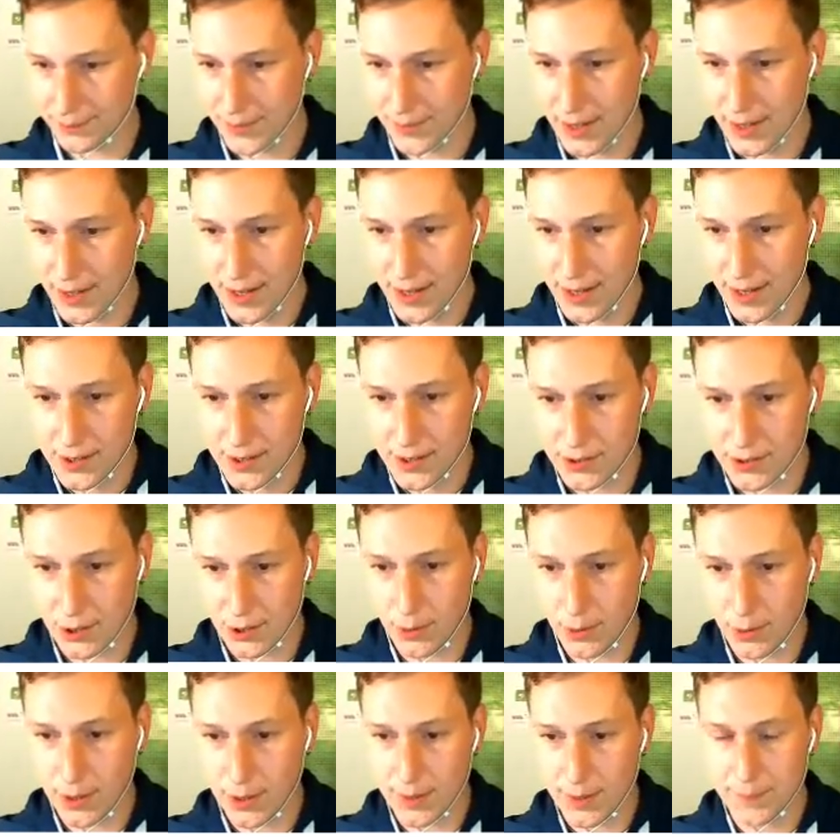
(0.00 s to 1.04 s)
So
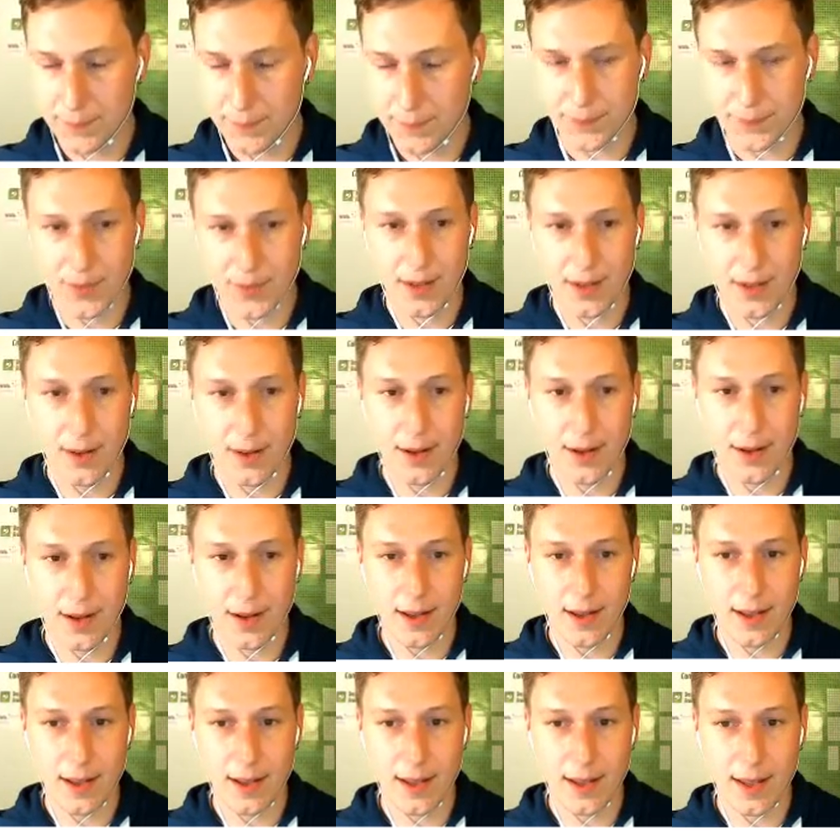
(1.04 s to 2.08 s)

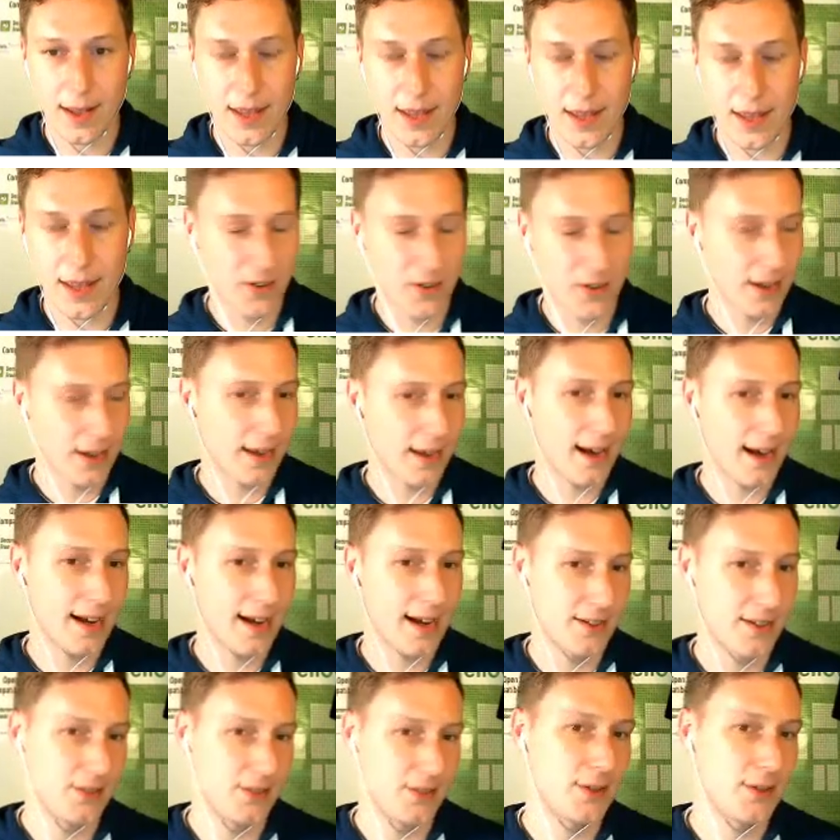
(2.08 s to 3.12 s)
if I had to
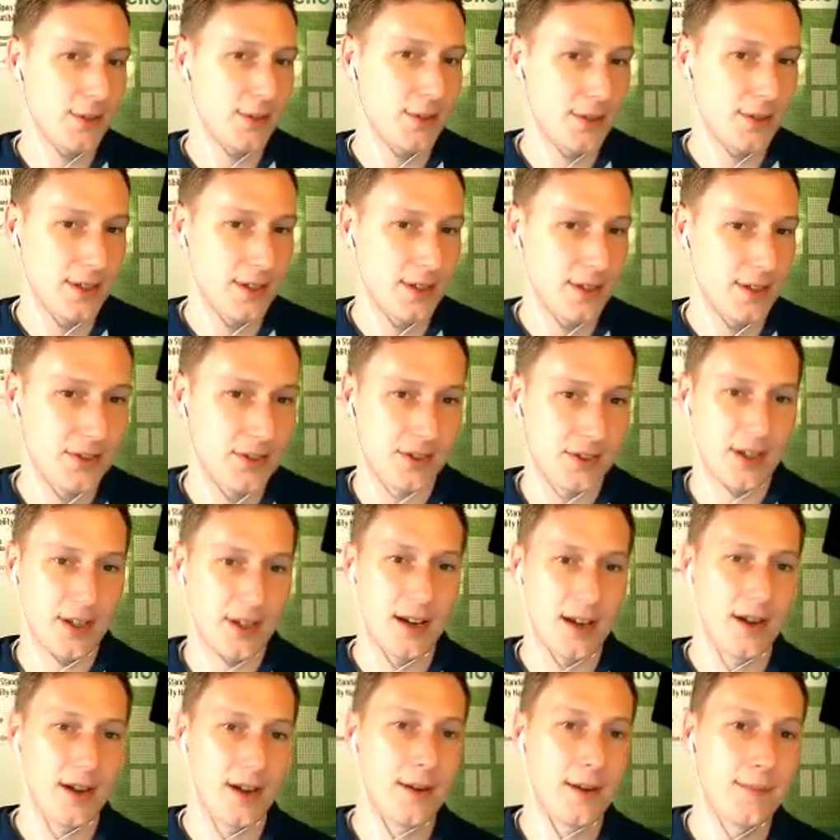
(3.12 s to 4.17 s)
do this
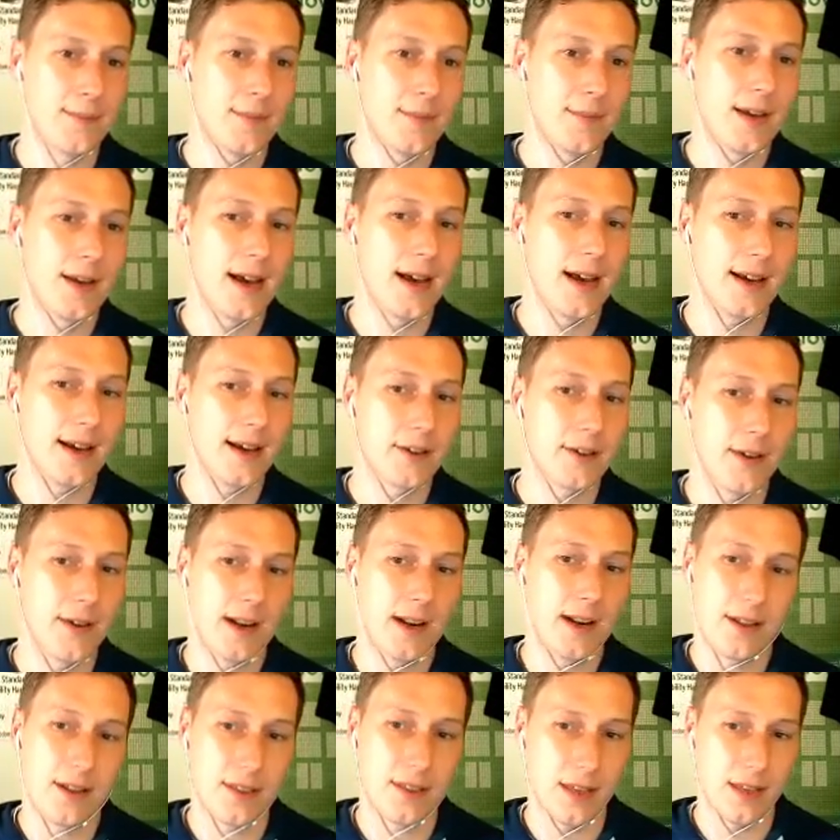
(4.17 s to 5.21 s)
and create a
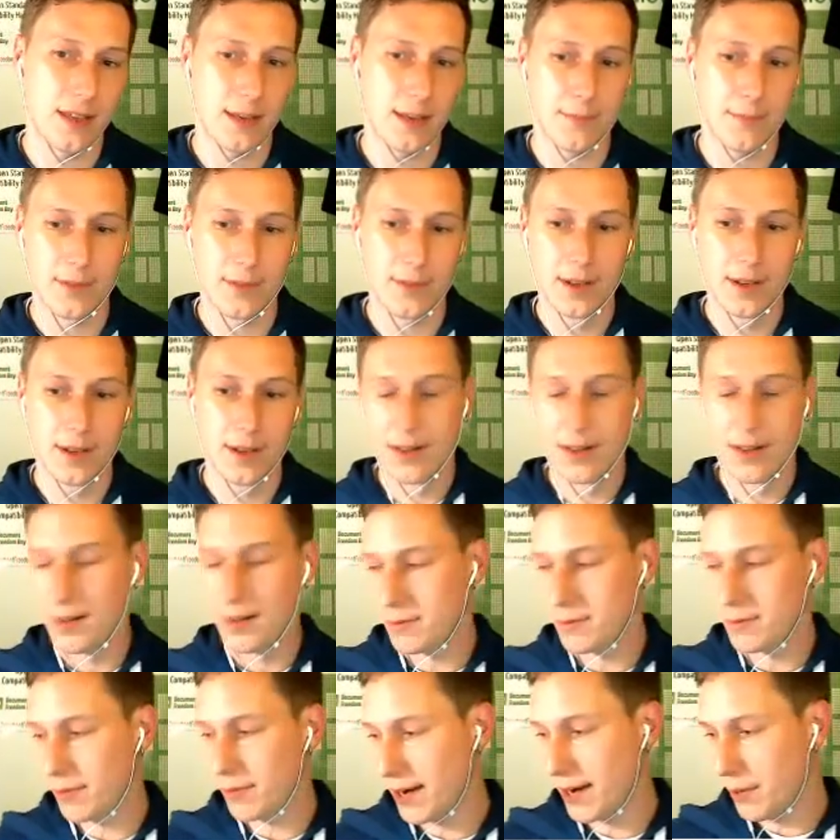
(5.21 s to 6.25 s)
theme right
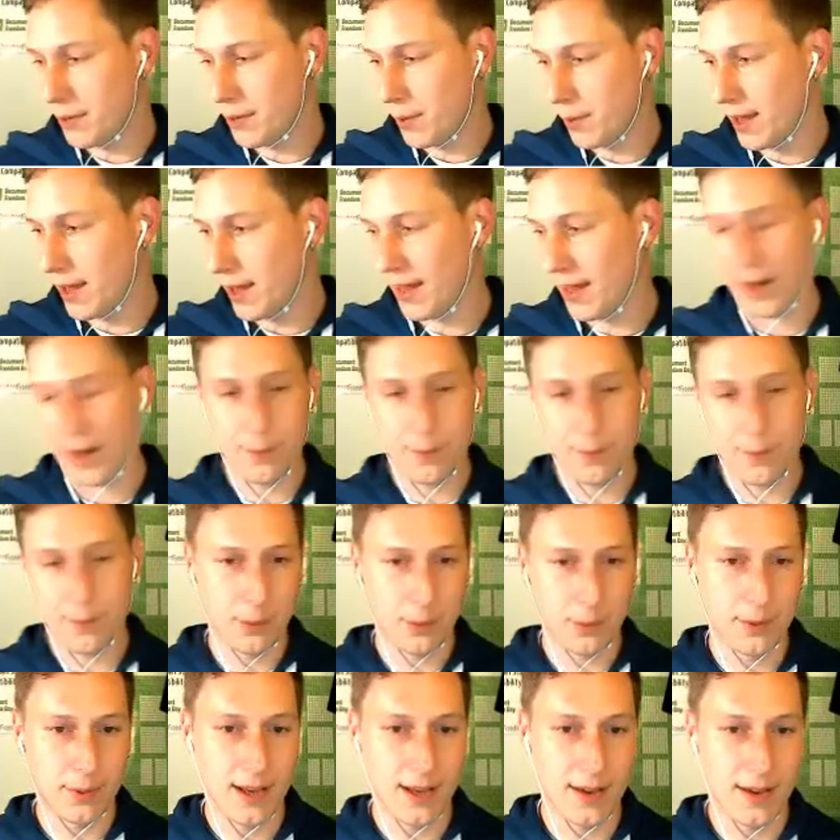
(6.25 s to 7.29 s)
away, I'd probably
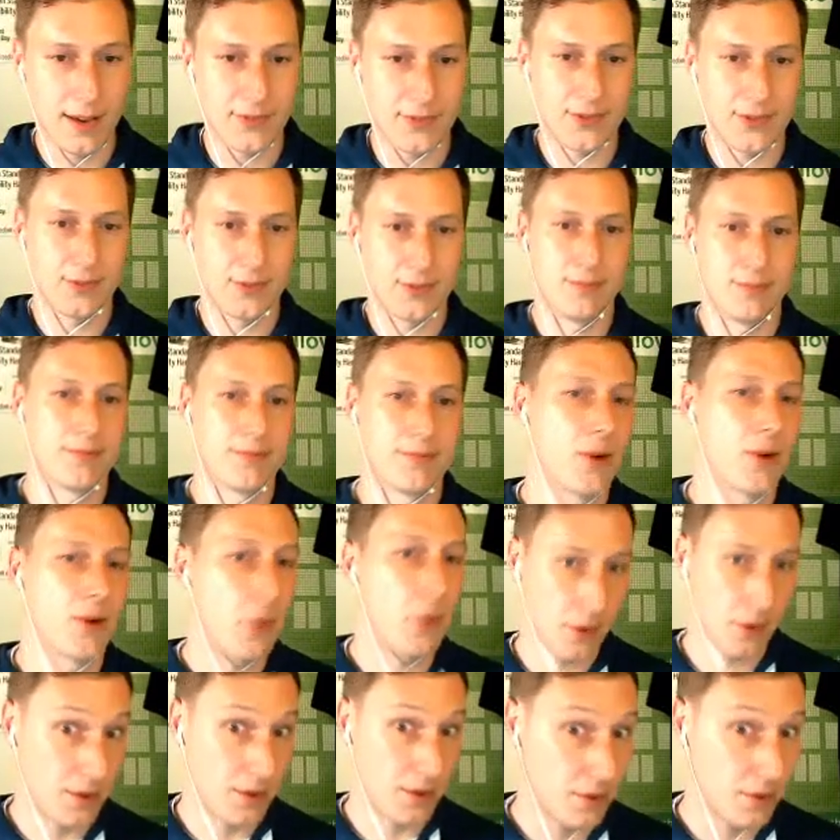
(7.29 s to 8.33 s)
have to code the
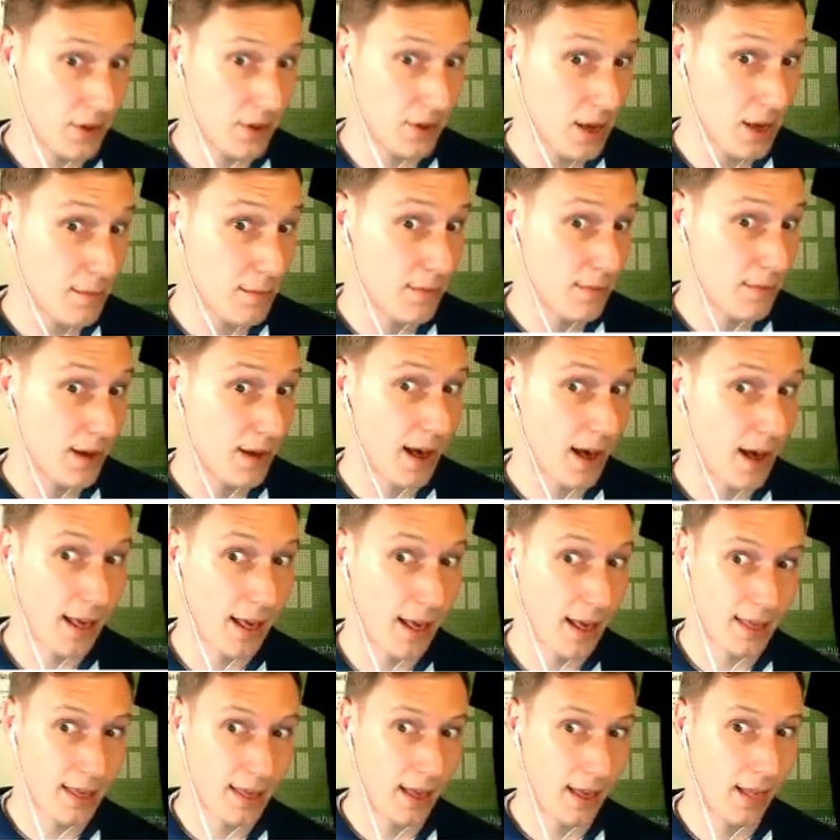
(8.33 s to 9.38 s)
theme, and
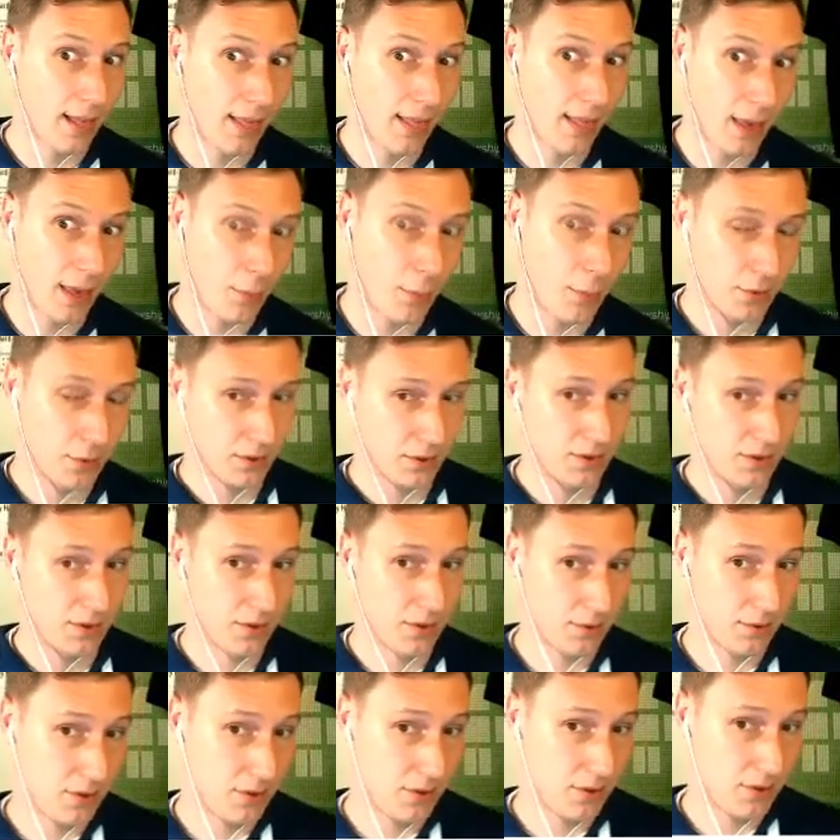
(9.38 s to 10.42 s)
then they wanted to
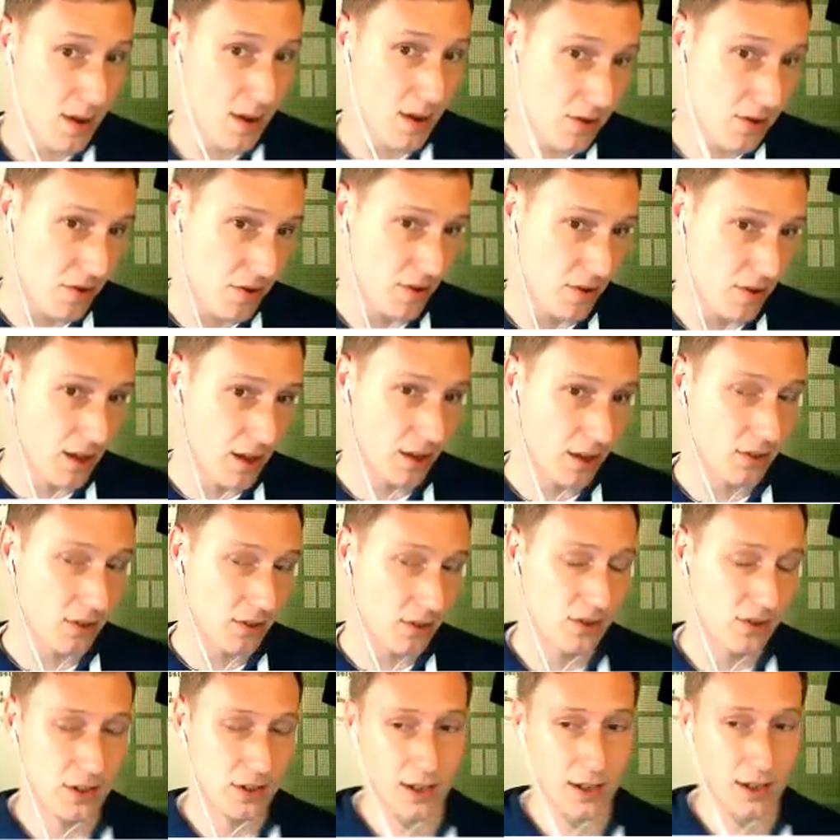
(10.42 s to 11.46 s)
change things, and I
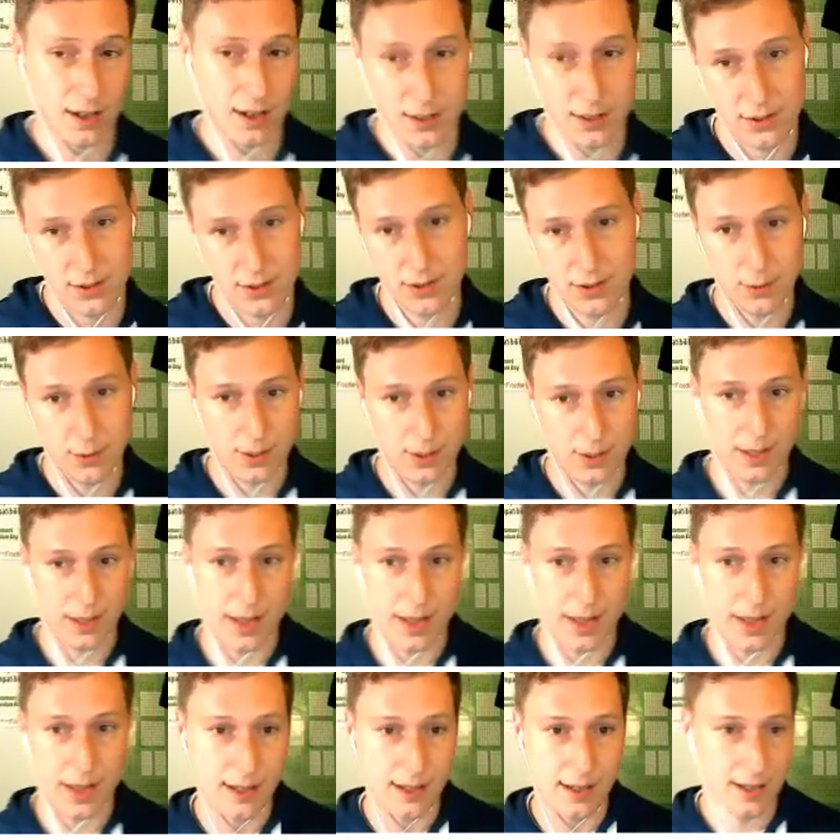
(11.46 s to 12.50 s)
had to do it again and
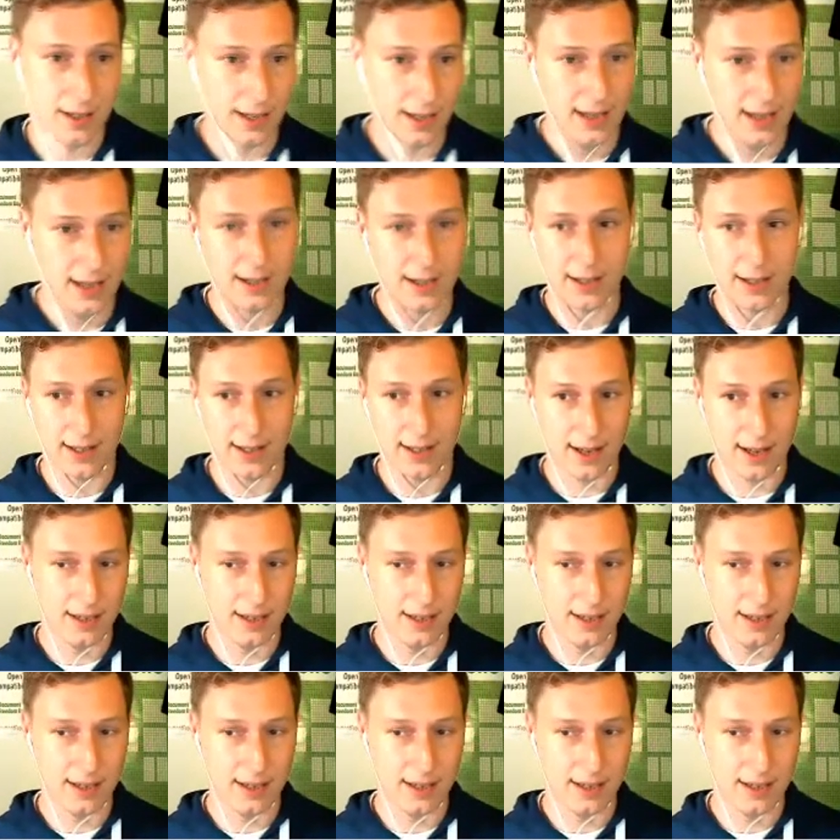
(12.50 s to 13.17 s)
again and again.